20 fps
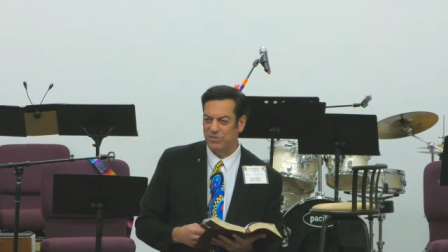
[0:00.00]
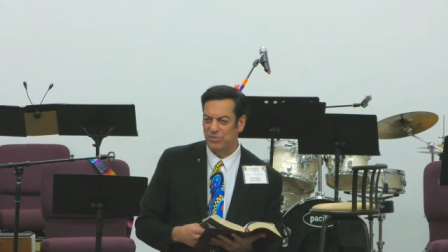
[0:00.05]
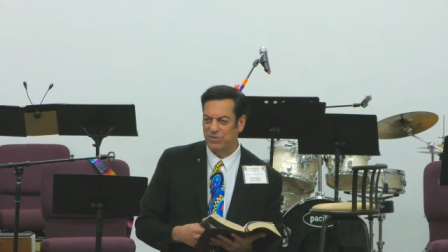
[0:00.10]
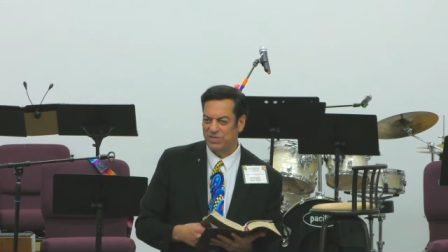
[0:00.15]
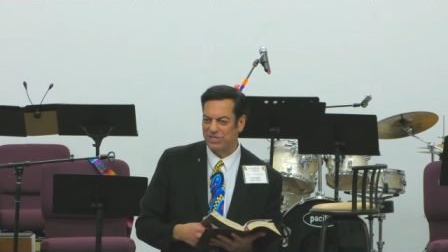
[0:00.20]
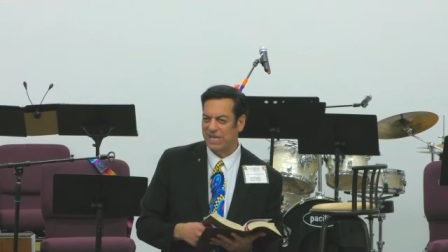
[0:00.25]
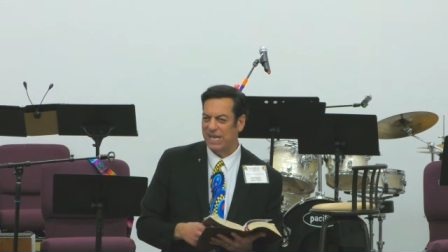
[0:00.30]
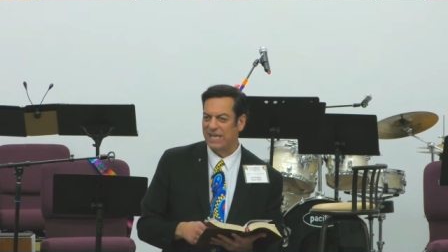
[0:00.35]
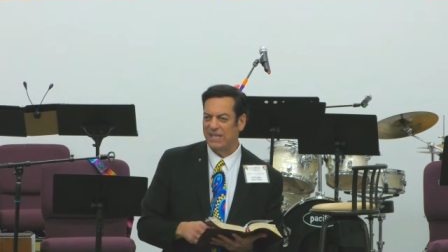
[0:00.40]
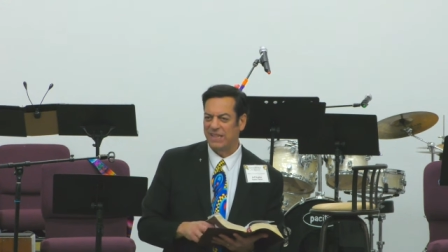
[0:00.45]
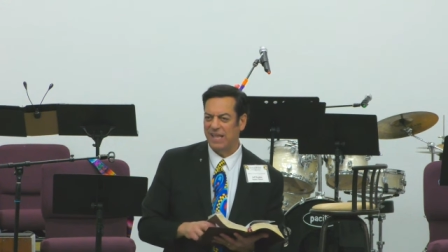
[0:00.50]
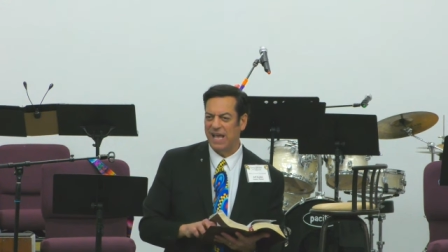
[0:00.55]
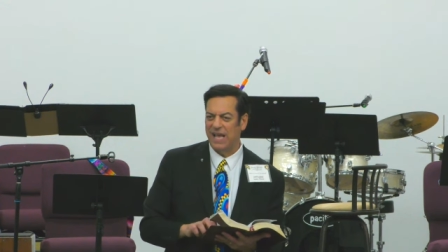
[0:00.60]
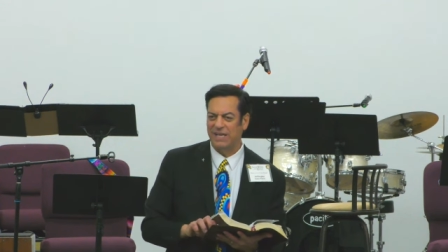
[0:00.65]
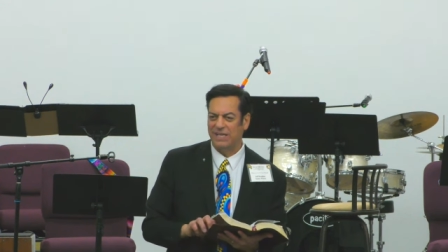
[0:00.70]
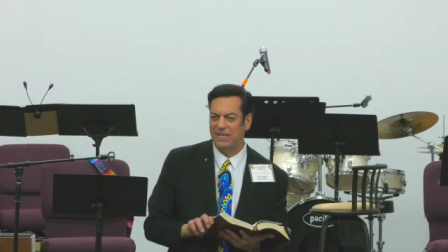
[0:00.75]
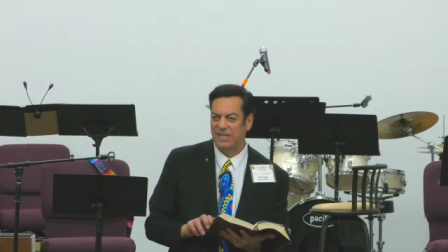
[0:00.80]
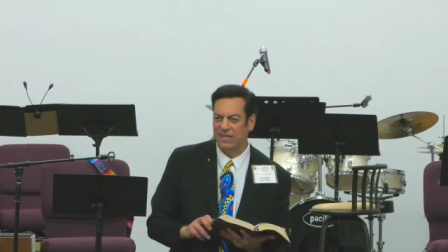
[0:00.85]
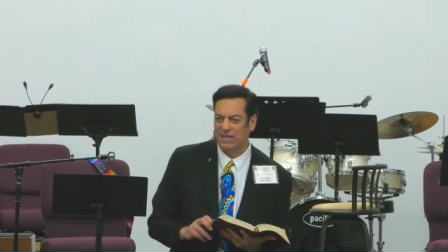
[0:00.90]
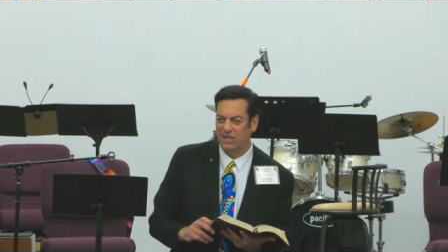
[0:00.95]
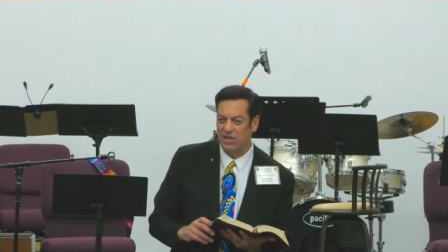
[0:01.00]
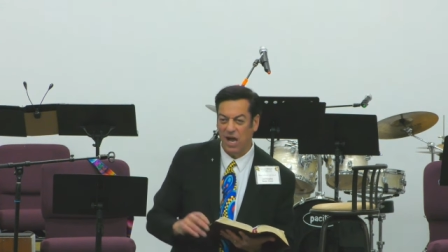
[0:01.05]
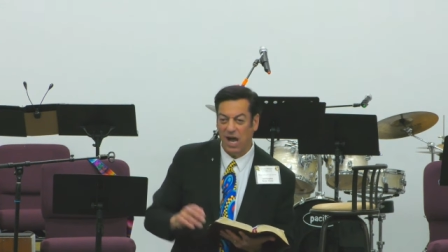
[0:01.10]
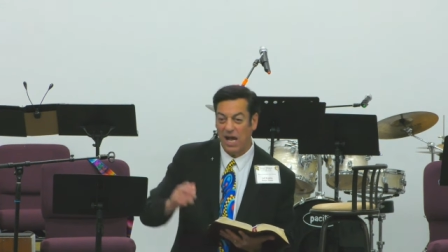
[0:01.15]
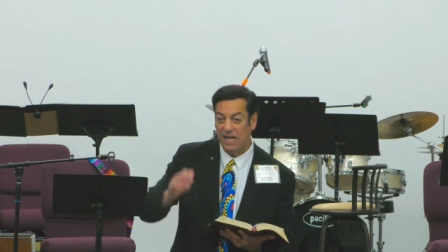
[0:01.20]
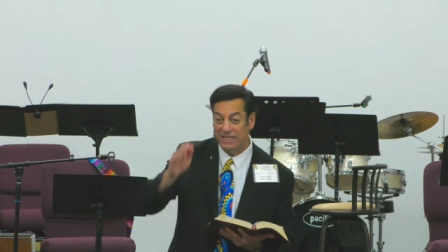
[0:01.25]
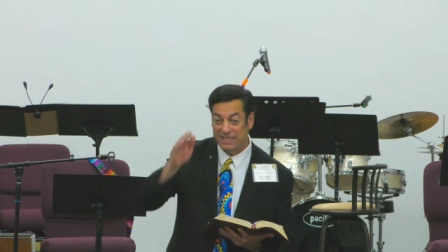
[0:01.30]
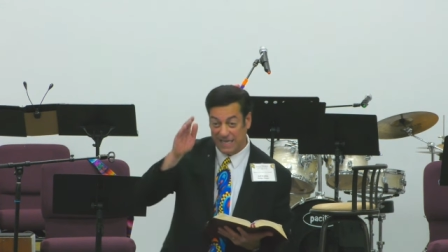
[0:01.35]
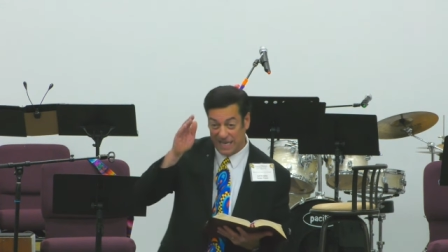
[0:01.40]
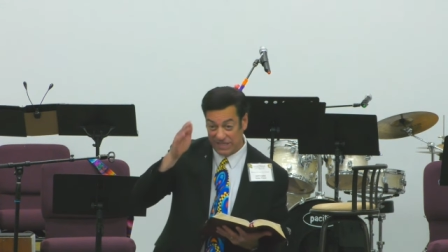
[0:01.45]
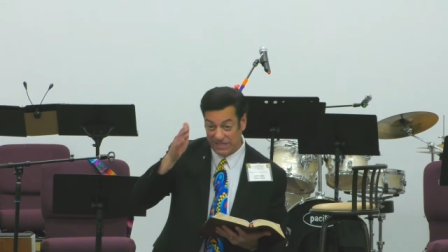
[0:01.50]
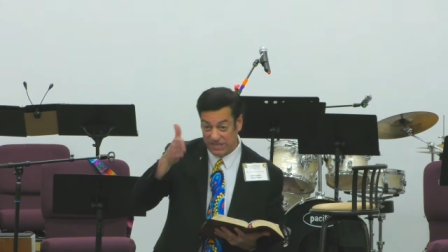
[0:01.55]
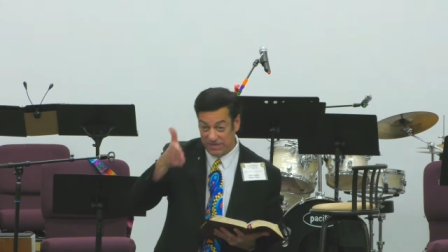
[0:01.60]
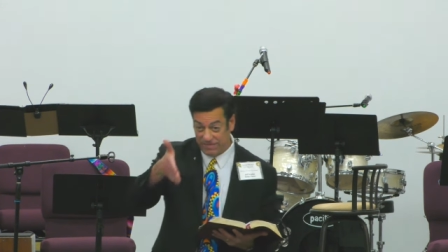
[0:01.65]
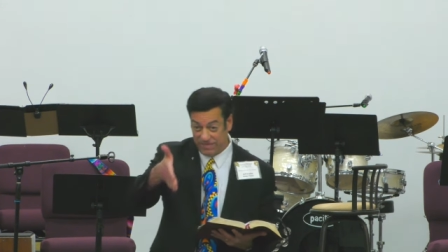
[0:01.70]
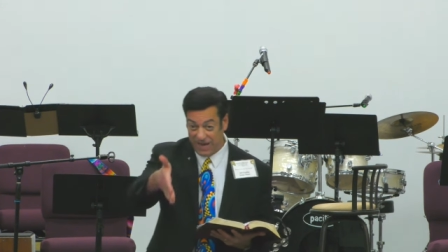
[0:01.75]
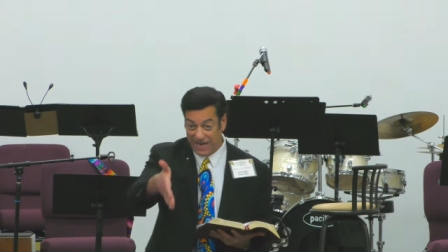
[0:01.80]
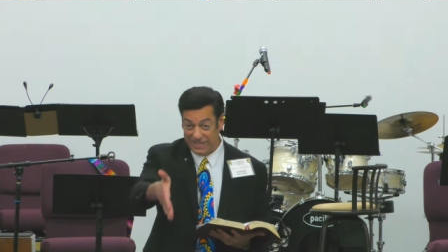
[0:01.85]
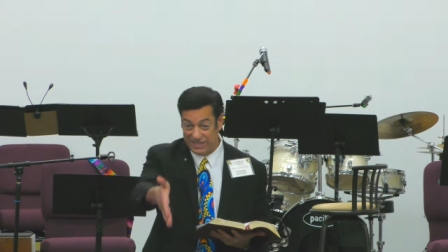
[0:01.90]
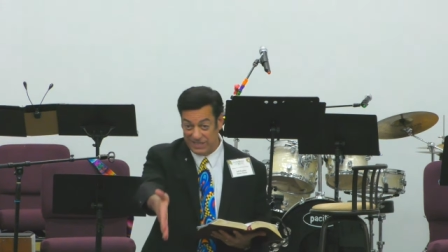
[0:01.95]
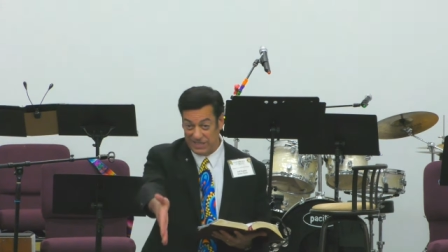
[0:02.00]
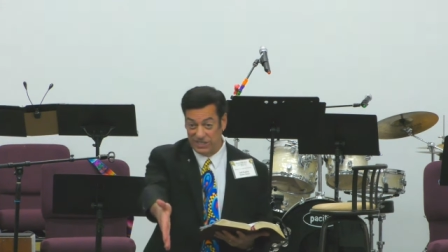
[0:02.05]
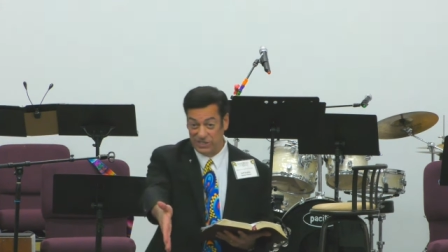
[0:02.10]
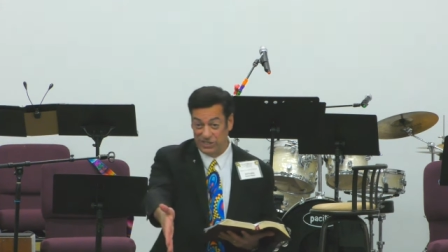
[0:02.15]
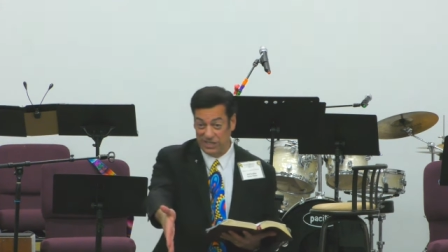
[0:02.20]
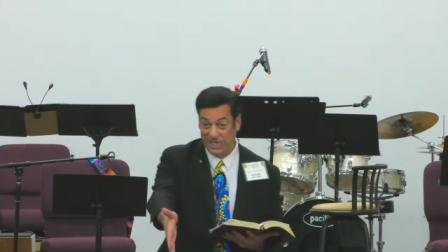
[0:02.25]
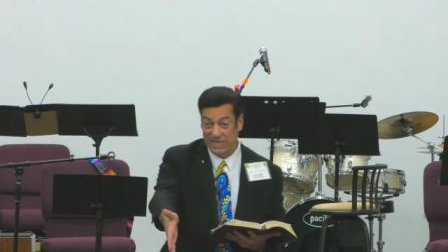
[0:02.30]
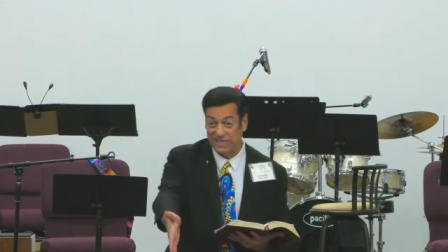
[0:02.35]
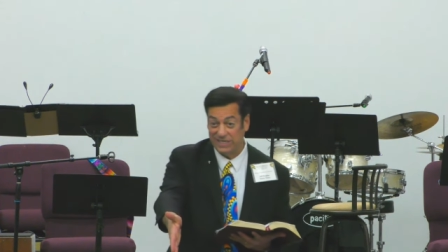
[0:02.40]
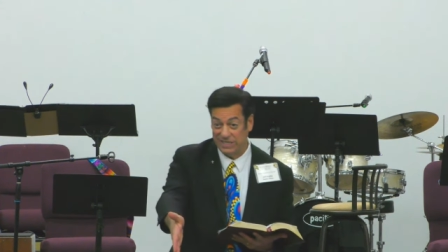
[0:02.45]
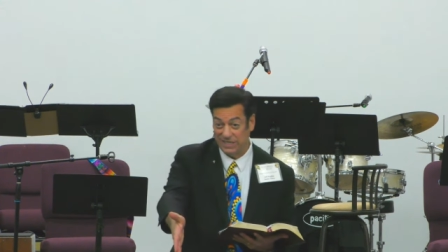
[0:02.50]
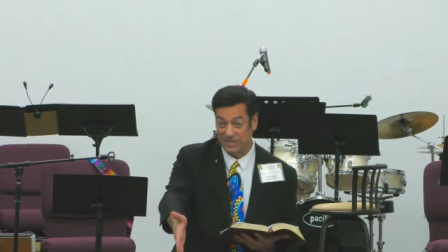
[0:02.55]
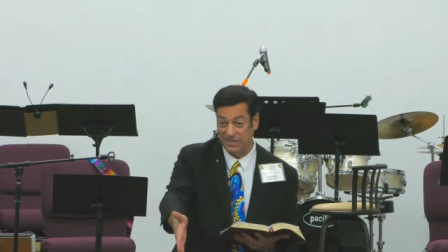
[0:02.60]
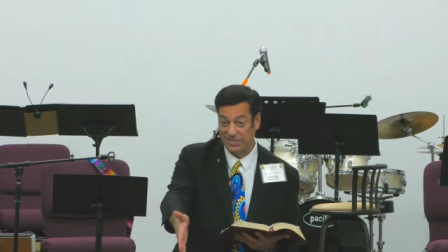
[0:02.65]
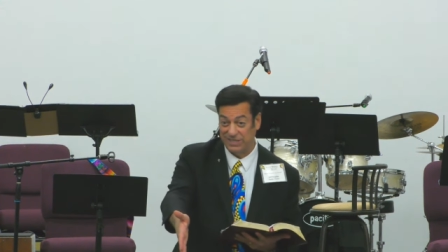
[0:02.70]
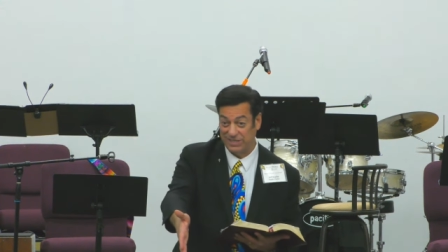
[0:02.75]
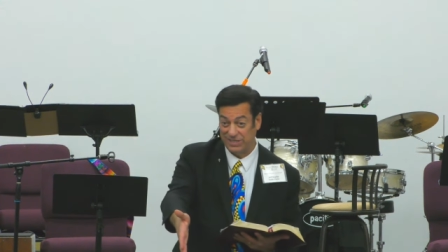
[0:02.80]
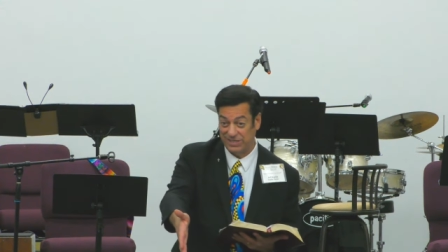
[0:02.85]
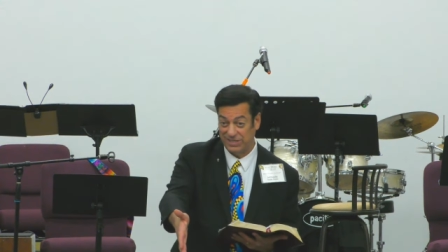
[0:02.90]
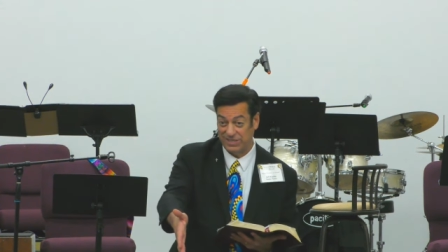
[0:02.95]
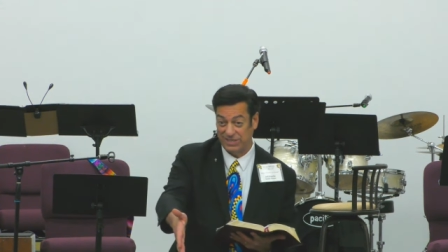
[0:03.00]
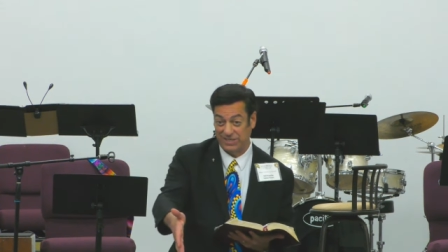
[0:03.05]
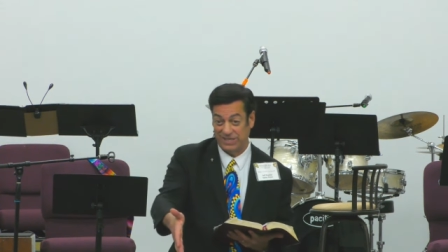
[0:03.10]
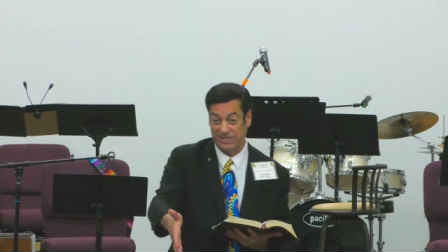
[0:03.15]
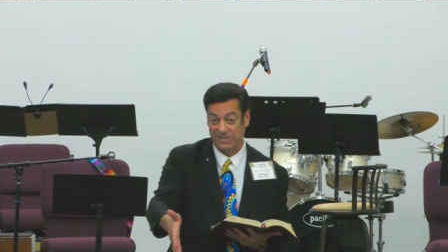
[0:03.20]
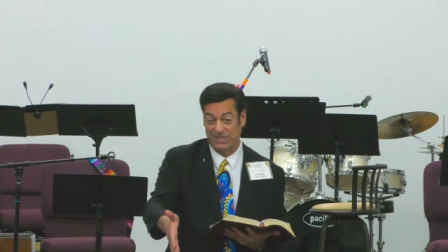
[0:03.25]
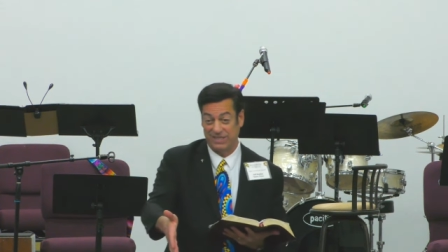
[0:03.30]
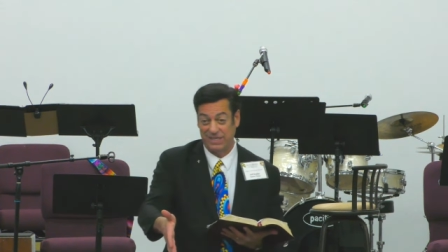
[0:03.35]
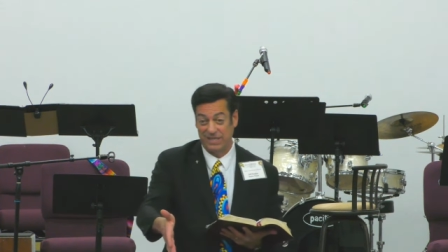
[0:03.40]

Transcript: We're saying that God testifies to Jesus